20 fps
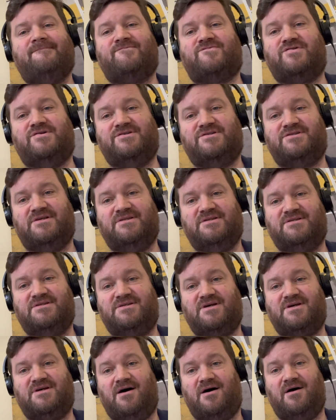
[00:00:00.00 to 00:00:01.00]
For
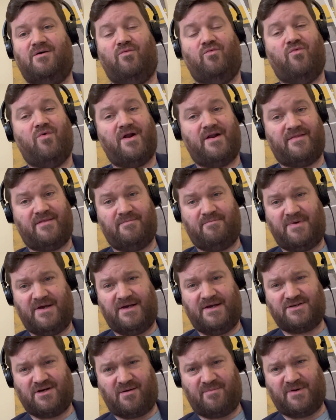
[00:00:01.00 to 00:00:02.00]
instance, one of the
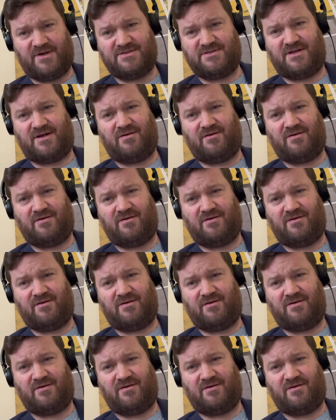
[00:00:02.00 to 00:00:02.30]
big topics